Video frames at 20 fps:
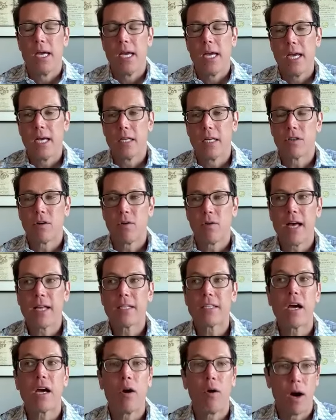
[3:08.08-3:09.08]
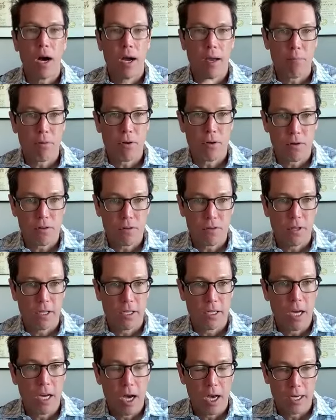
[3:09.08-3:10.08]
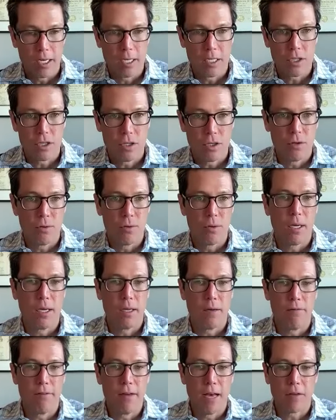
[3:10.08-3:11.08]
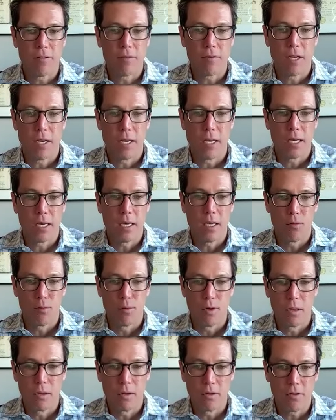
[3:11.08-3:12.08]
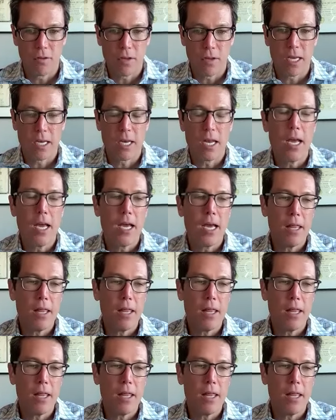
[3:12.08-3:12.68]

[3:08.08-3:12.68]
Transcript: And so that's how I personally got into investing in real estate.